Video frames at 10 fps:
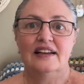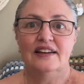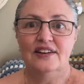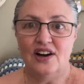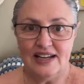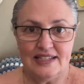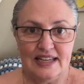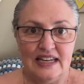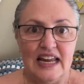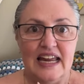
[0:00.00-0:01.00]
nice
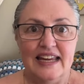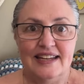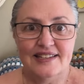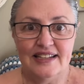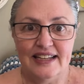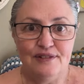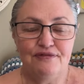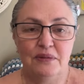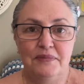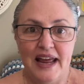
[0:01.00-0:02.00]
and easily
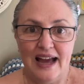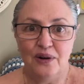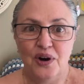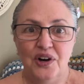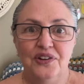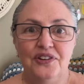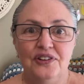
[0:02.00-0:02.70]
from now on,